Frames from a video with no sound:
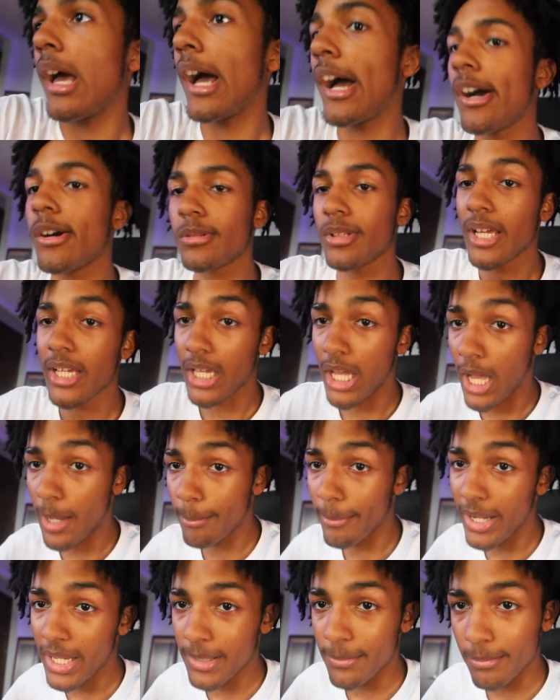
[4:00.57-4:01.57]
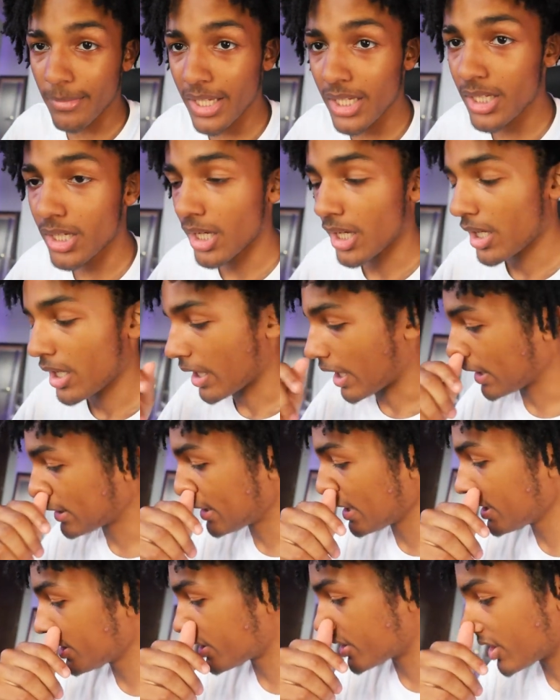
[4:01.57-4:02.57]
I don't like it. I
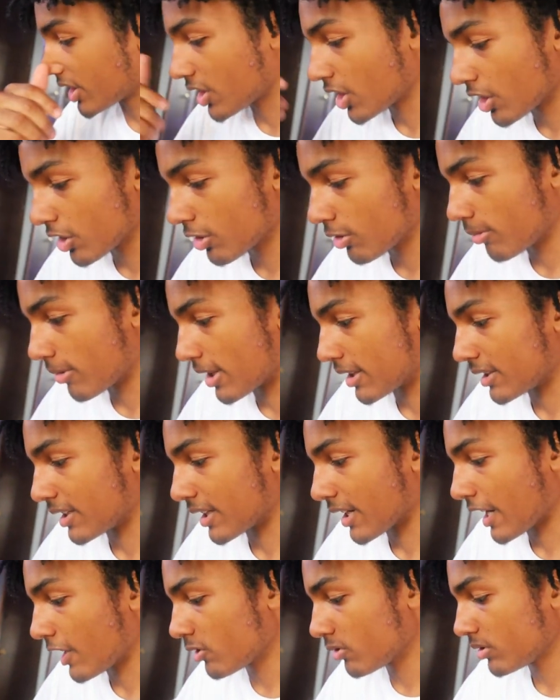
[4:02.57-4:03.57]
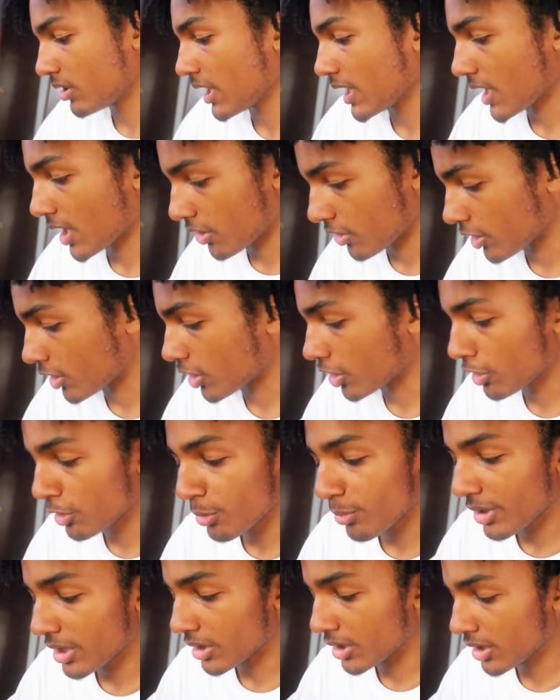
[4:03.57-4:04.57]
think it's the colorway. Like, I don't like how the
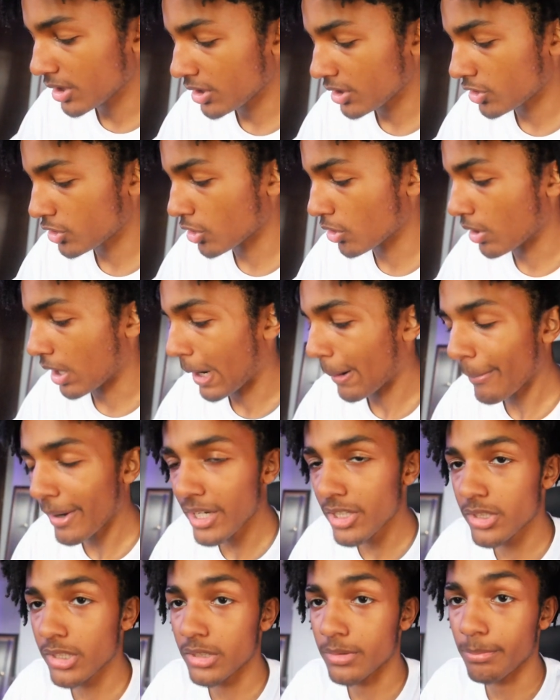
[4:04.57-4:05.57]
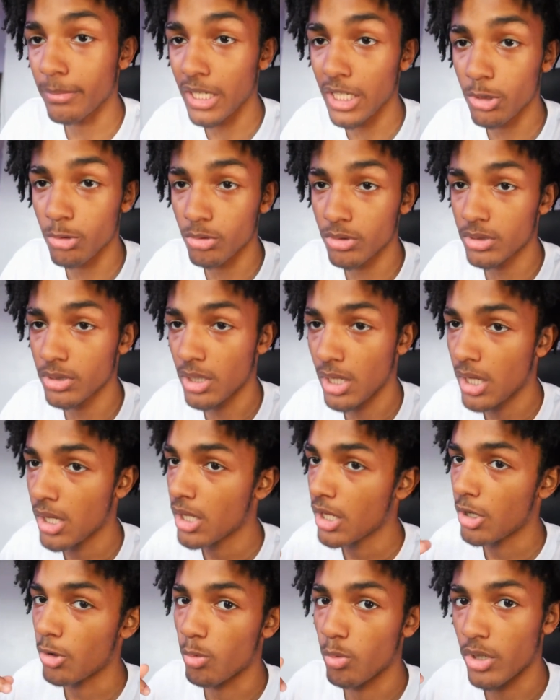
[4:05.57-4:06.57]
colorway looks, so I might just make one
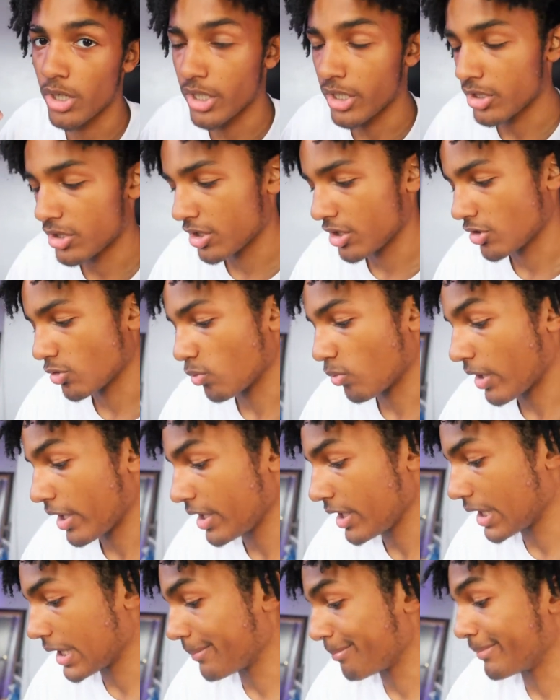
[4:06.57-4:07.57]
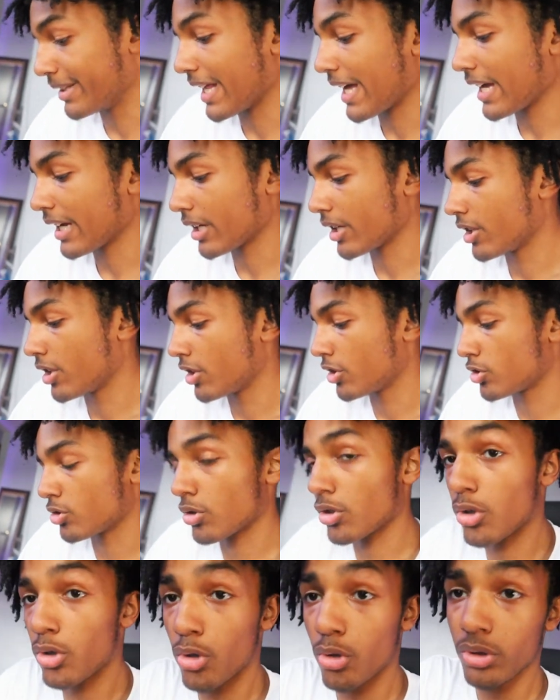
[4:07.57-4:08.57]
where it's just white and black,
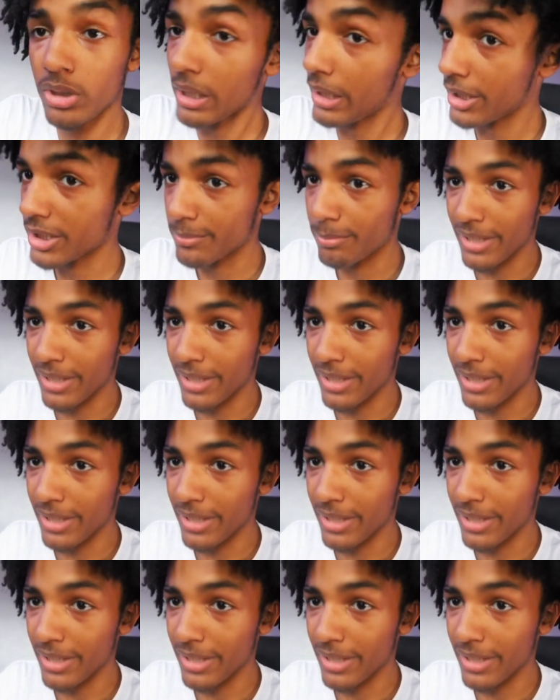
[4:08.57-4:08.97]
so the whole thing is